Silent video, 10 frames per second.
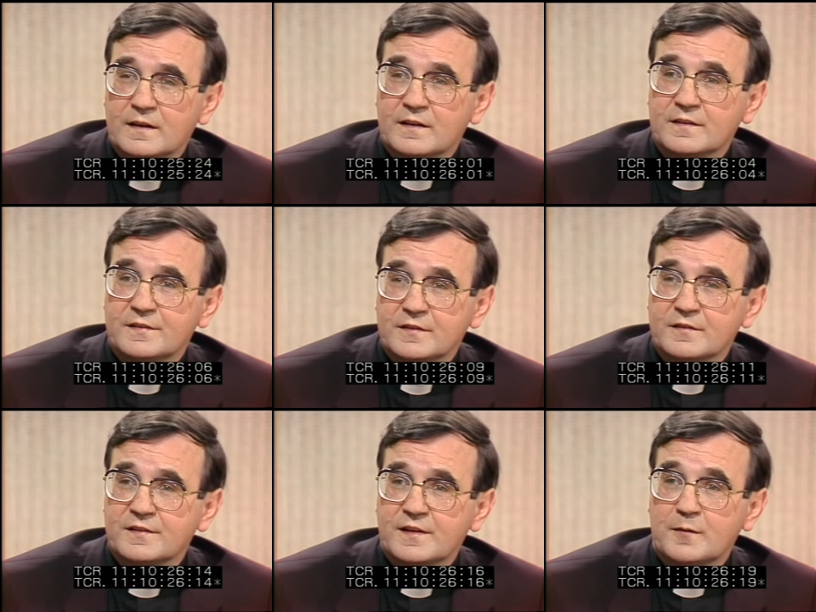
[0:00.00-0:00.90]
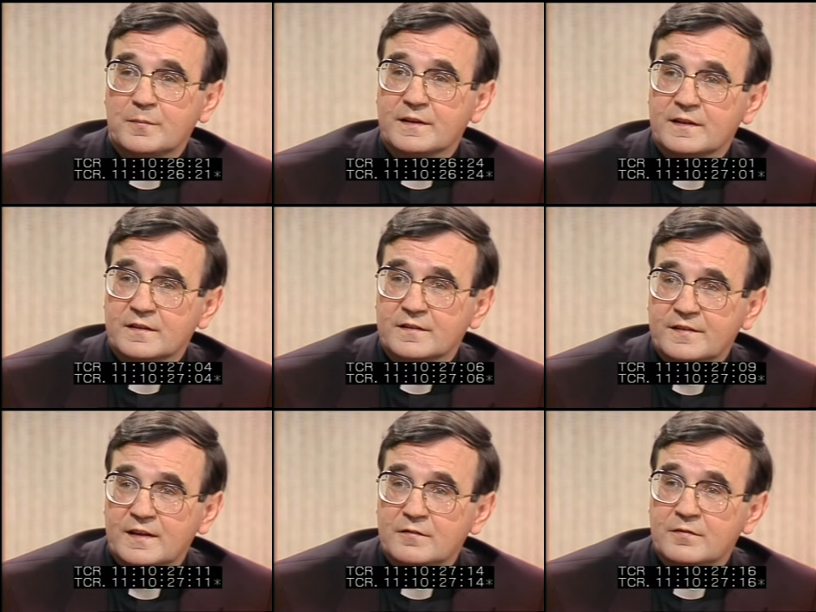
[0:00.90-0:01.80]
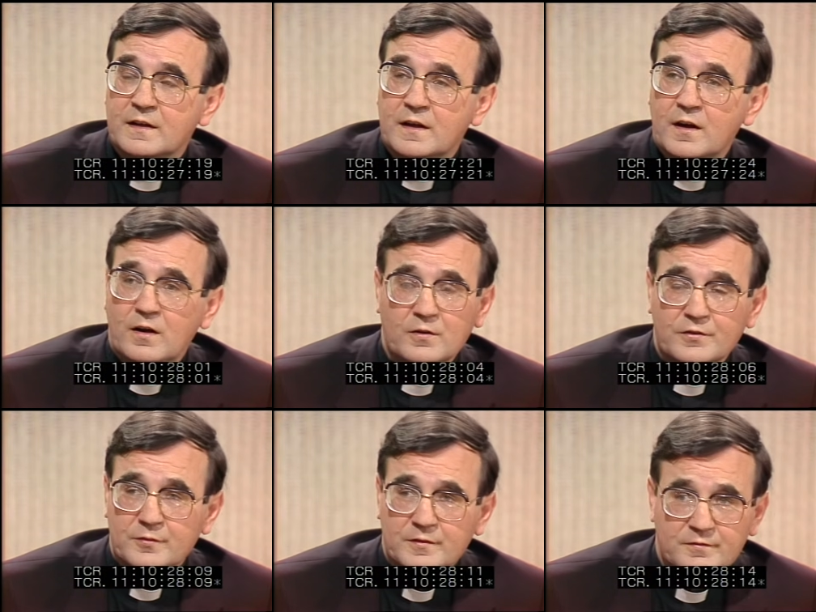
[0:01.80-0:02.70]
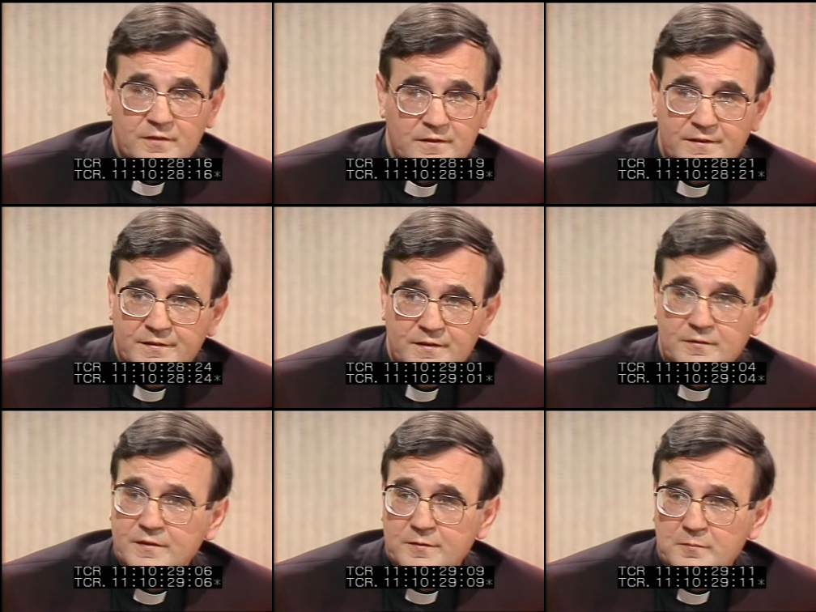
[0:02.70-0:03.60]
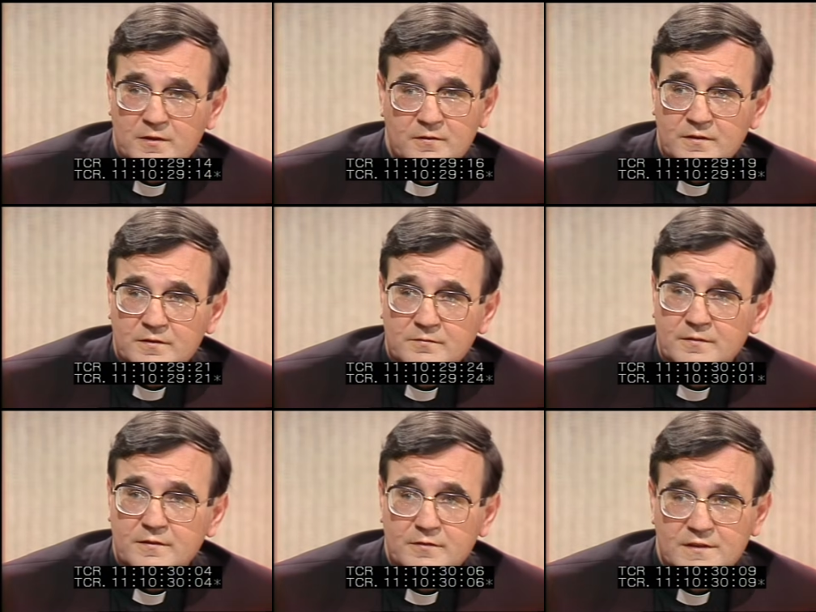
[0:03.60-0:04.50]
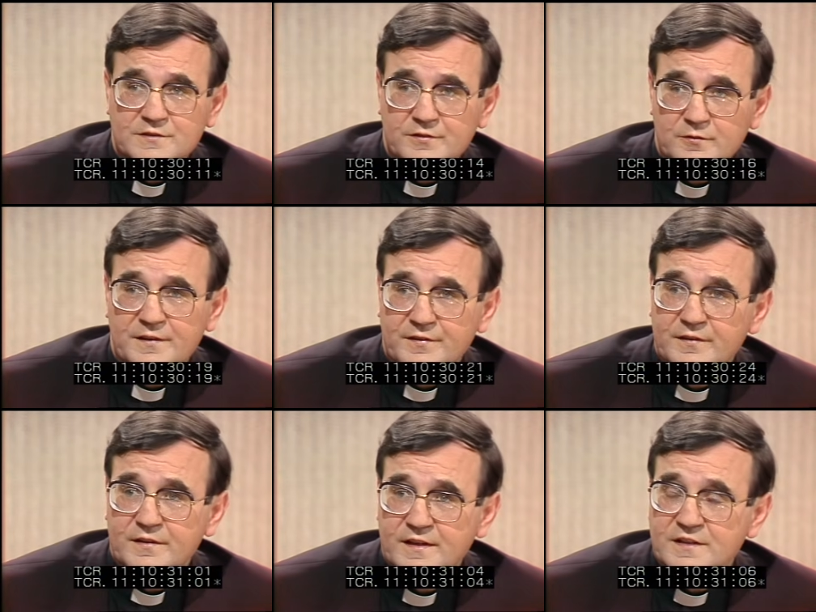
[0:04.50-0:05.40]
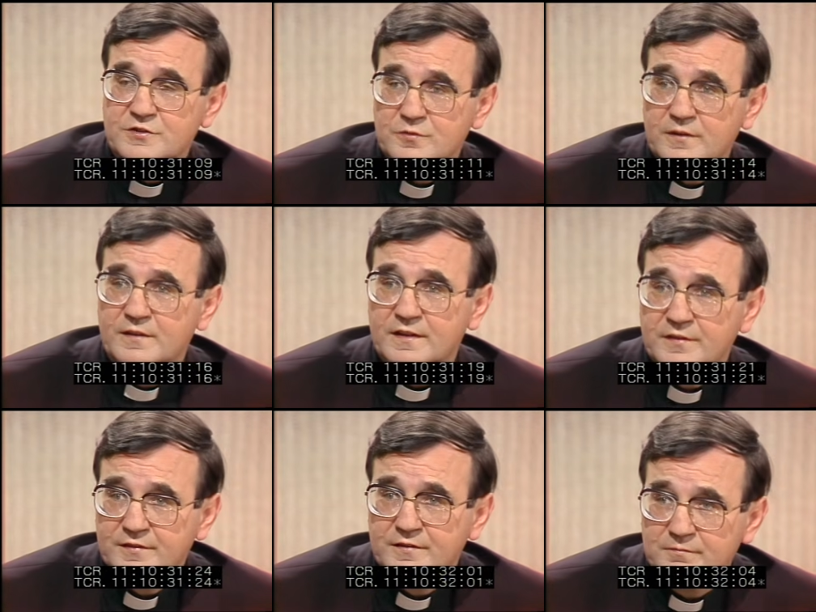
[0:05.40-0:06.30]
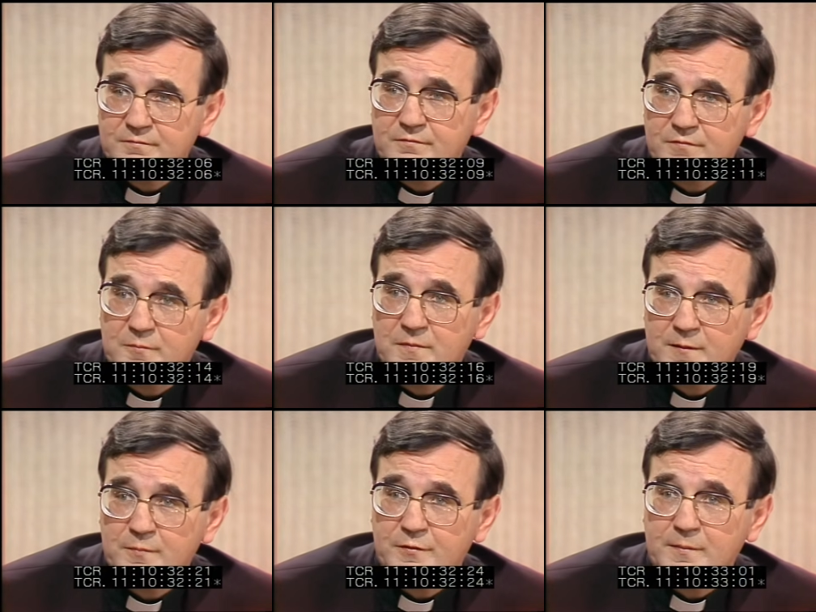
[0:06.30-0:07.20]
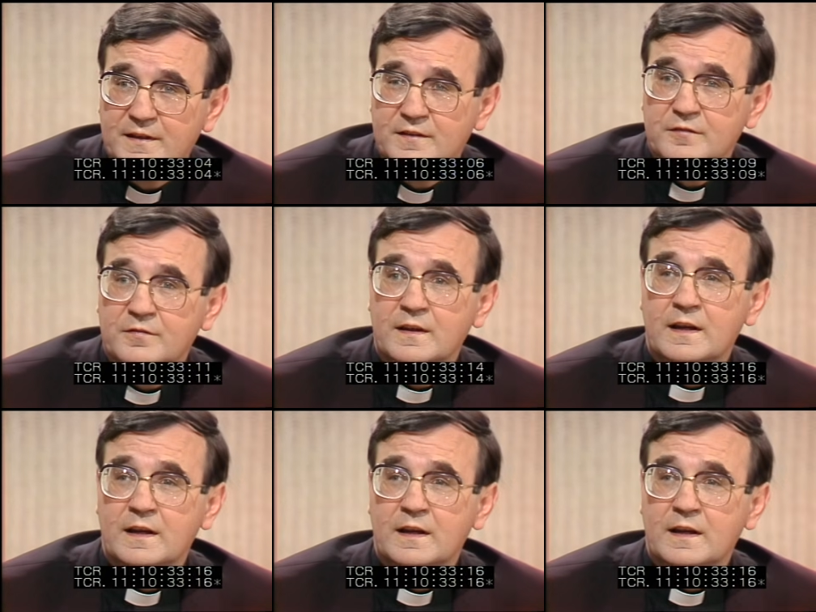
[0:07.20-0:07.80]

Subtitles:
in itself, also has very serious moral and religious questions attached to it, at least from my perspective.